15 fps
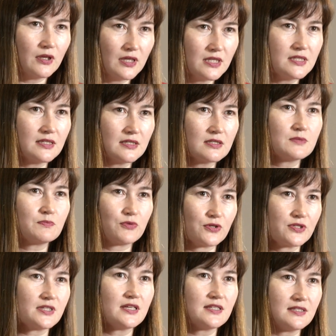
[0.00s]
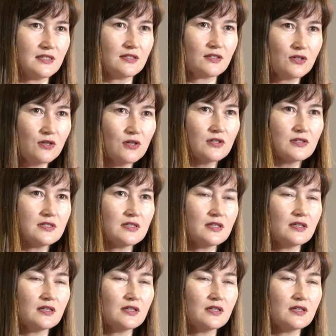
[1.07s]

litigious process in court.